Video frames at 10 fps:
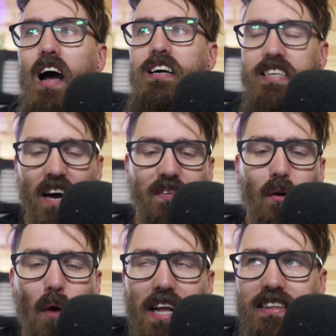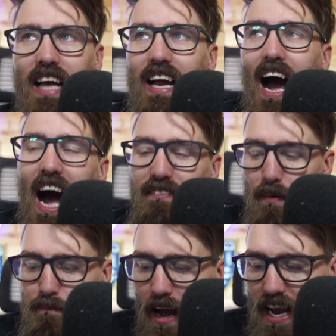Sheffield Wednesday
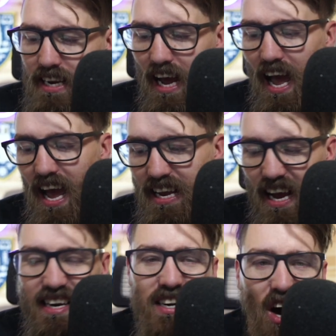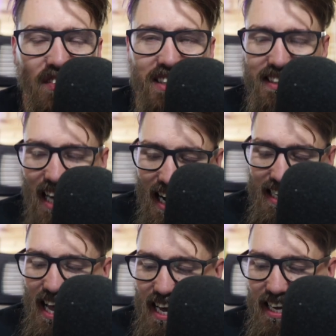have made another
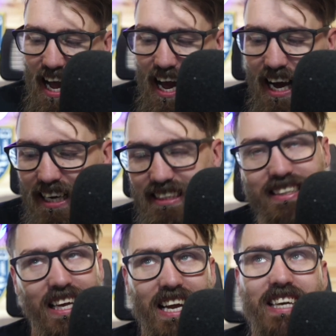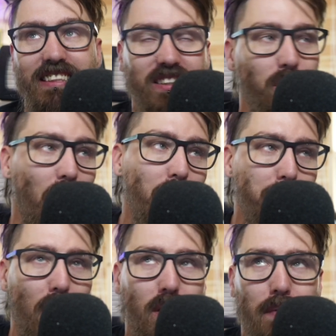signing, and it's the one we
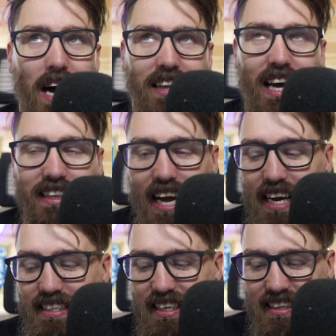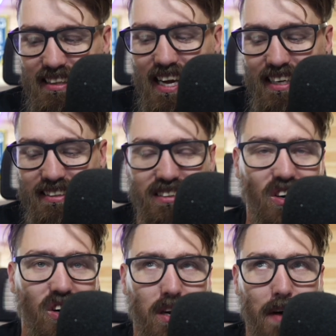spoke about last night. Let's
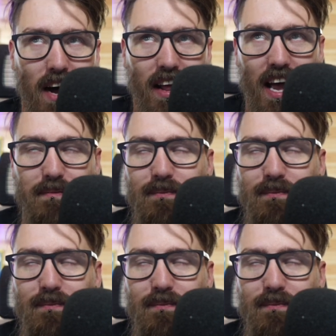talk about it.